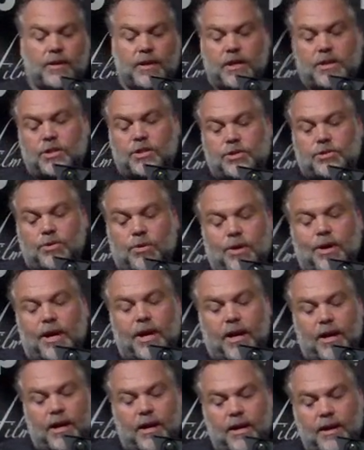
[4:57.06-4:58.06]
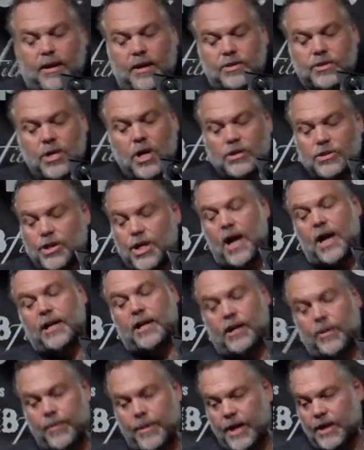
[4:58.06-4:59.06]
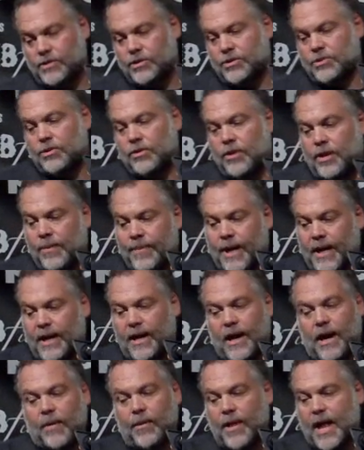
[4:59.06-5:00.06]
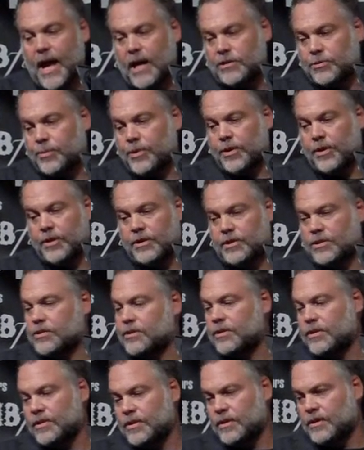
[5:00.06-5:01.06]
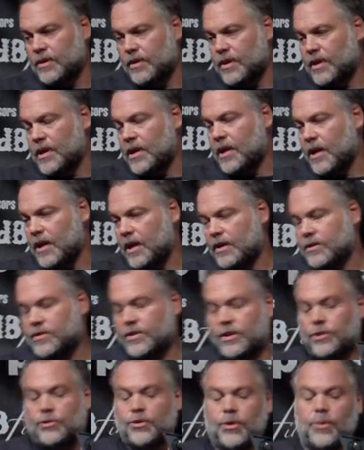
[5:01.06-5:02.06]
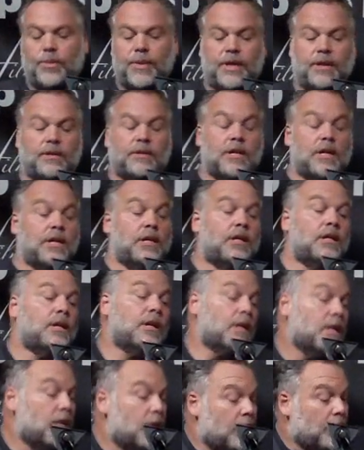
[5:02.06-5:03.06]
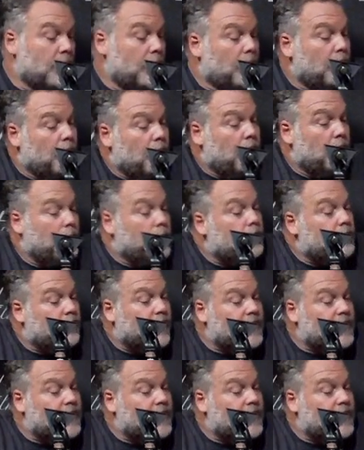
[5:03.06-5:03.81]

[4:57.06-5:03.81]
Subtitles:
it's a story, it's called Johnny and Me. It's a story about a guy with Asperger's syndrome who who's